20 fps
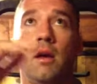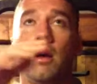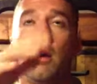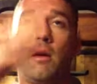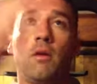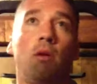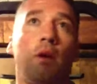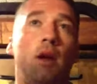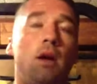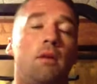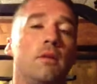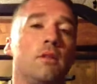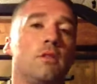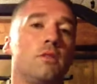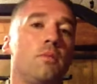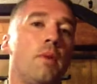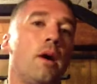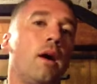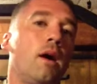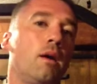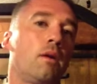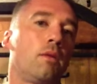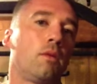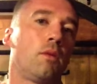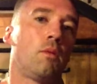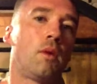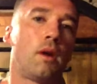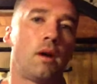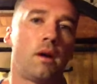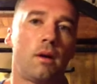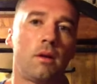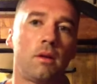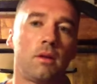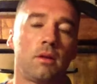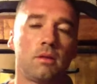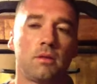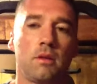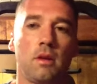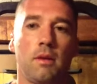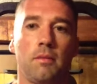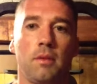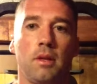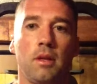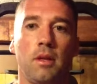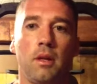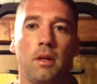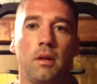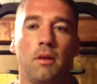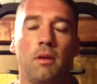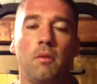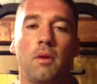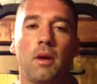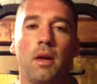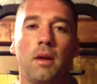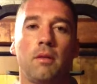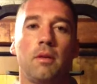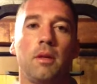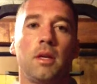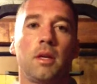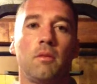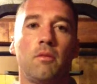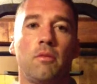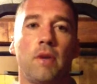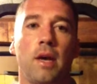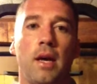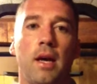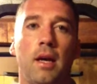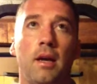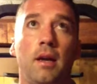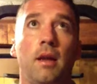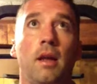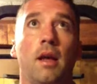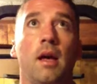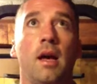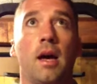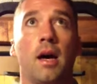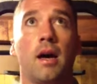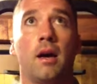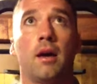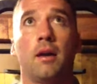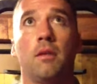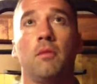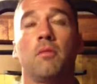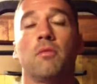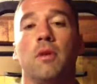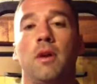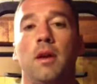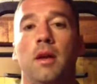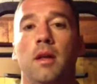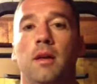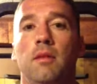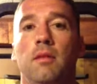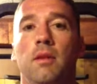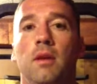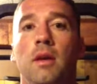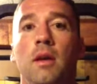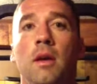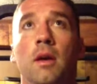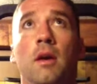whatever spot on the wall or something, you know, whatever you can find higher in front of you,